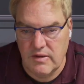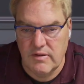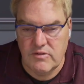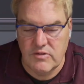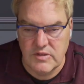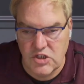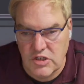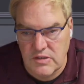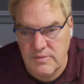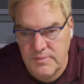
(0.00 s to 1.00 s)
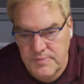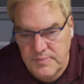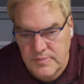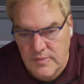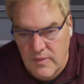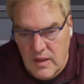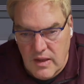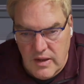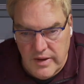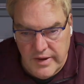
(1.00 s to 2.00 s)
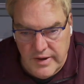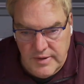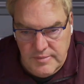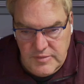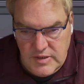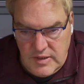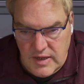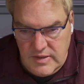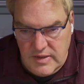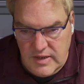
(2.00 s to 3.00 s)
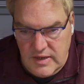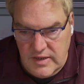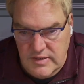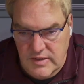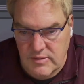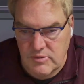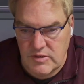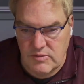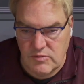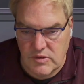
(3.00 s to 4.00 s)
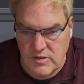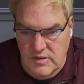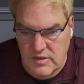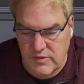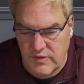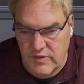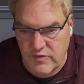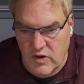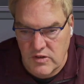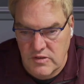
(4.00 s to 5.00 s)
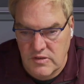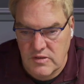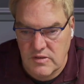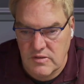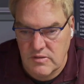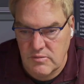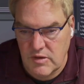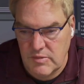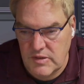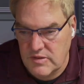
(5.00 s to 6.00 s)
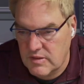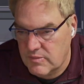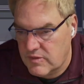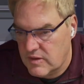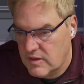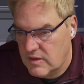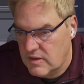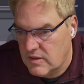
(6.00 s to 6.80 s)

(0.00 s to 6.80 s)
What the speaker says: transition. We can add that later. We want a different font, maybe something